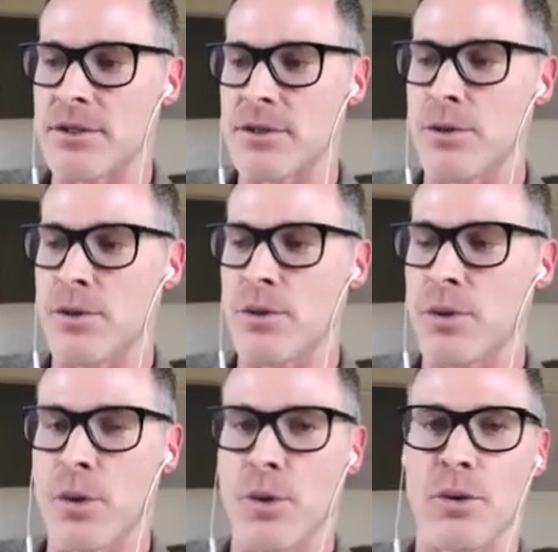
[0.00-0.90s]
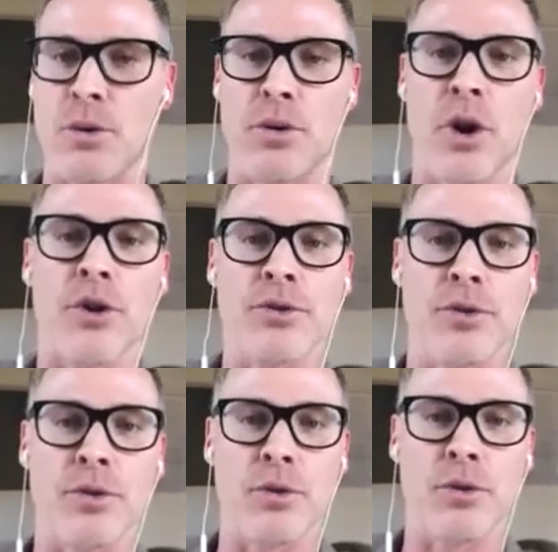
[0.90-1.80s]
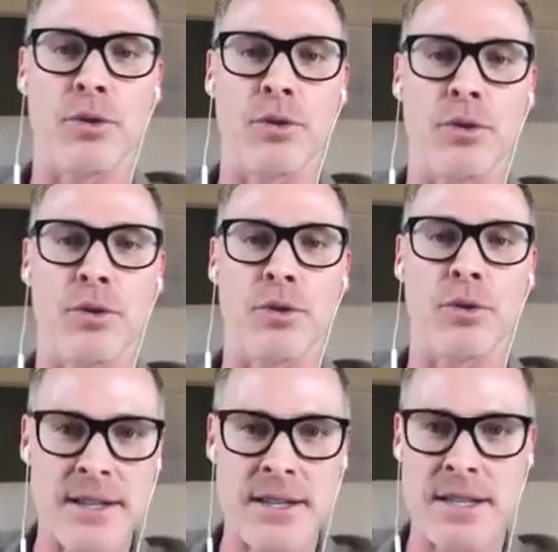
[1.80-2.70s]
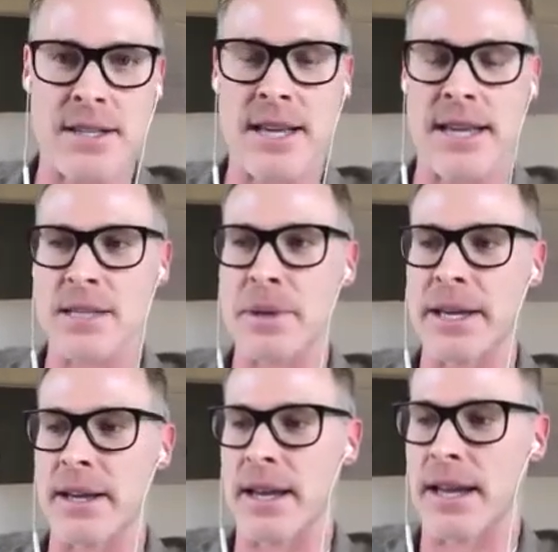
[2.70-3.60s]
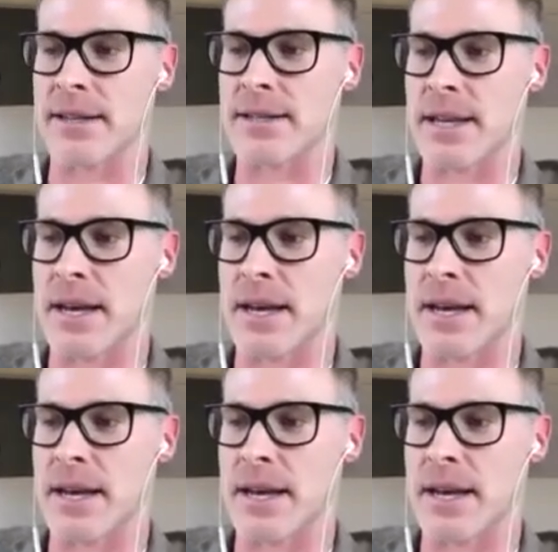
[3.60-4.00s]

to go to corporate events and speak at